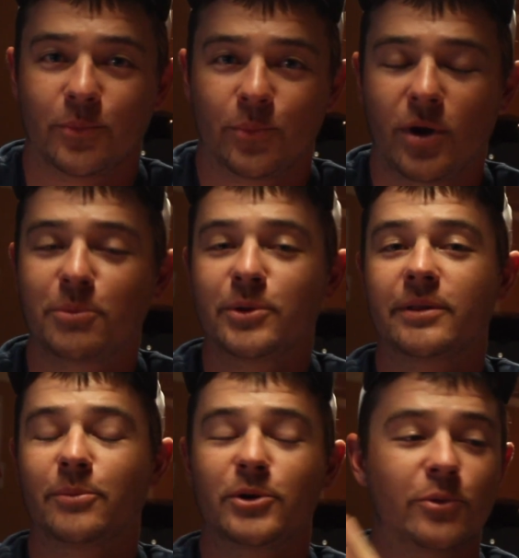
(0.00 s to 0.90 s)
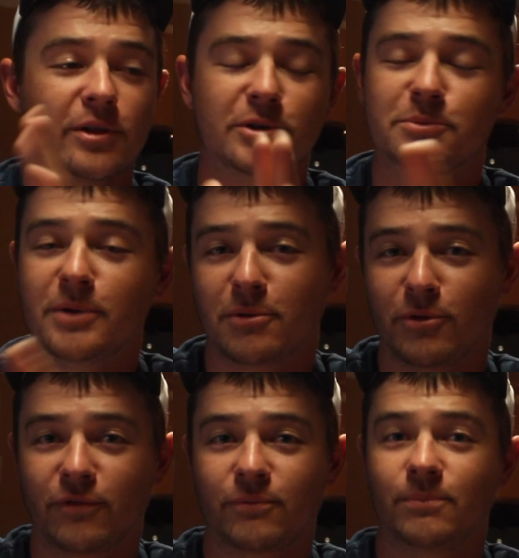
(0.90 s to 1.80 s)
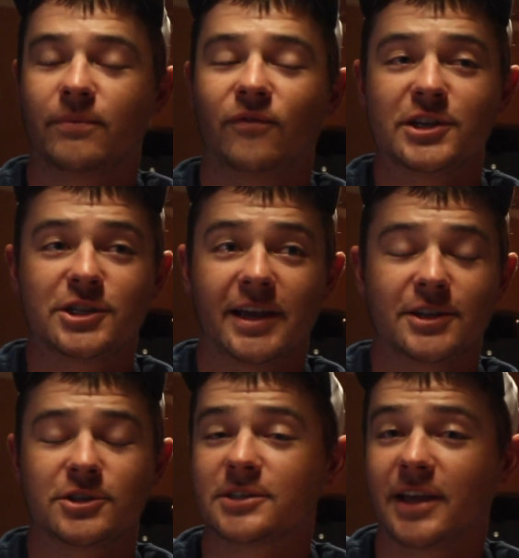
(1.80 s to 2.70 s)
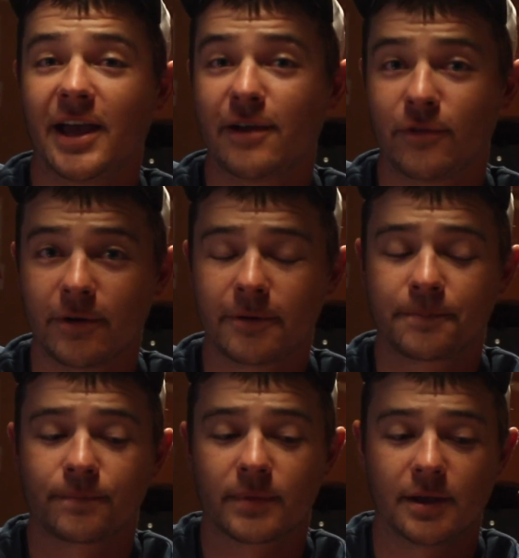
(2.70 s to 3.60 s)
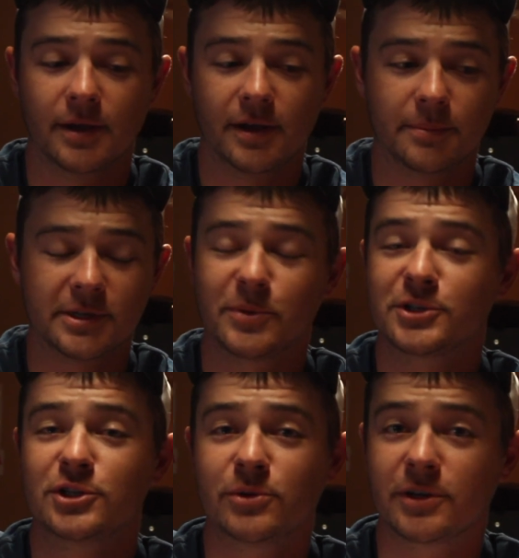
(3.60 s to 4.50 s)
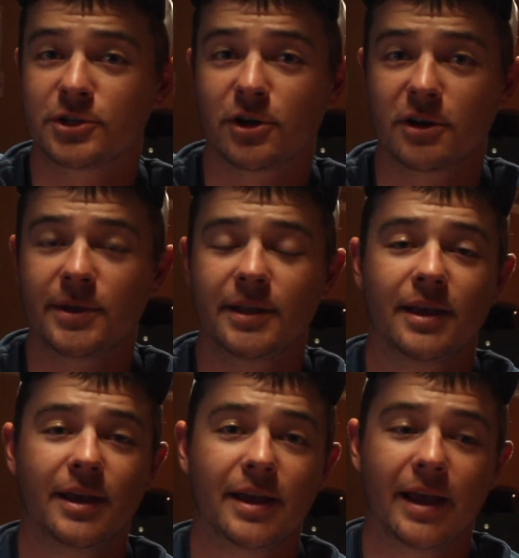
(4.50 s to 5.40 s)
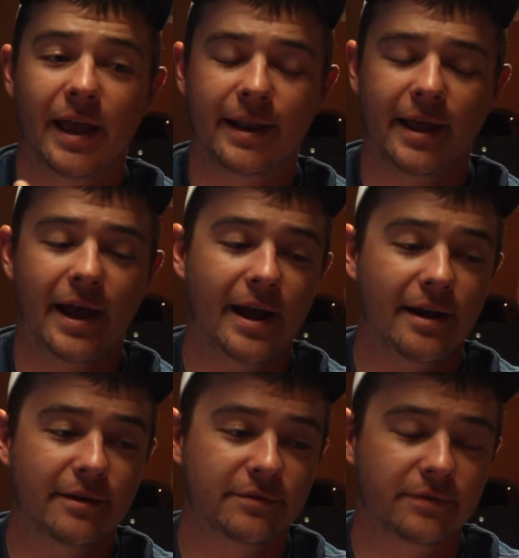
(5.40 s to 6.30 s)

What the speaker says: probably one of the most memorable fish catches ever, especially doing a tournament and to have